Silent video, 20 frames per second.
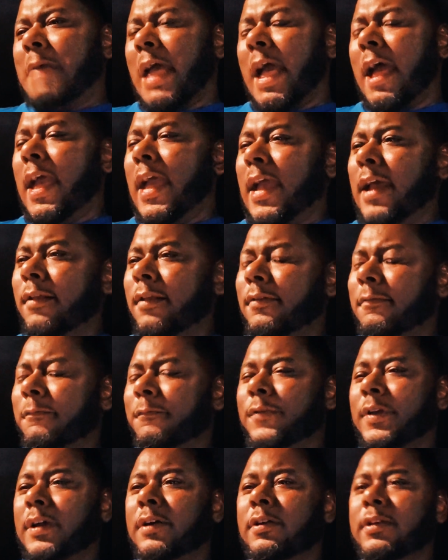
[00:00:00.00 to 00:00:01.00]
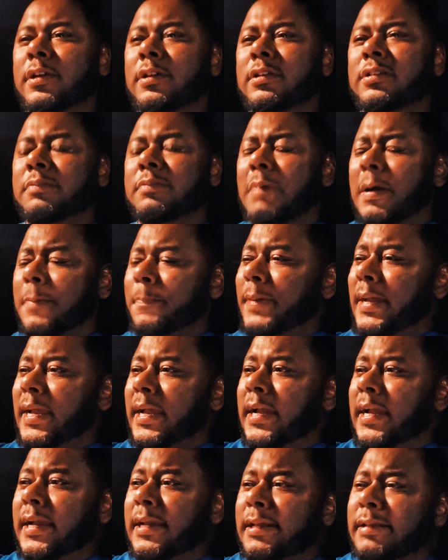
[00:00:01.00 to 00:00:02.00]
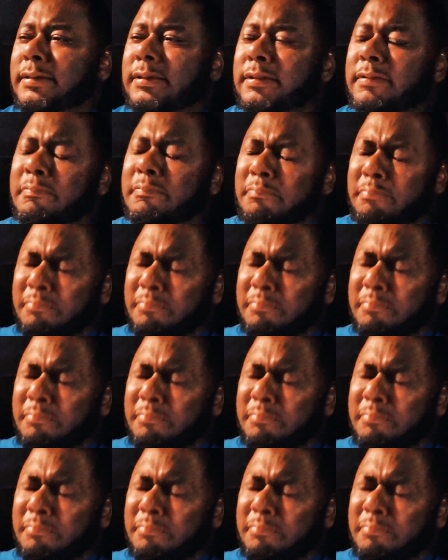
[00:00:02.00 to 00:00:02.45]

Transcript: I had some failures in my past.